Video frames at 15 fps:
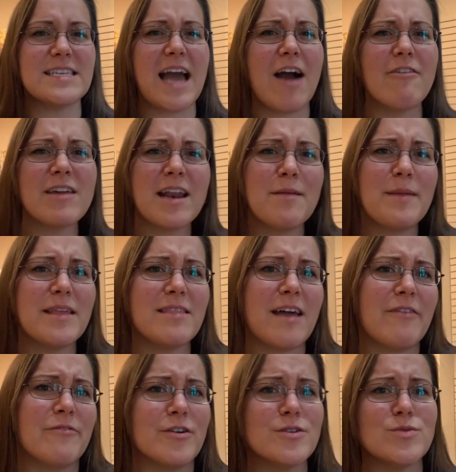How can I make
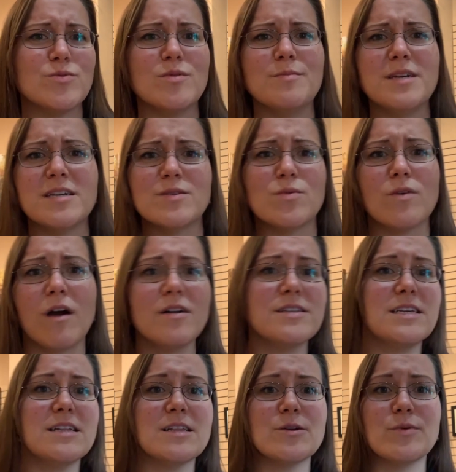that virtual? Because we're all
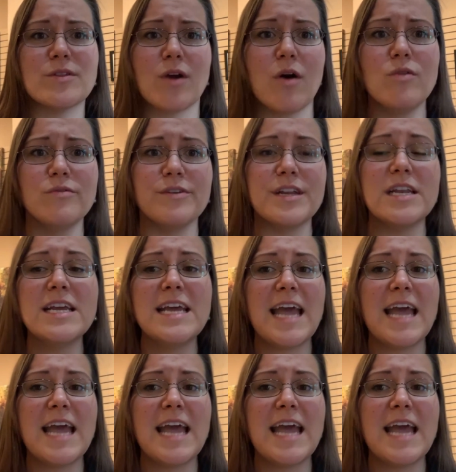dealing with COVID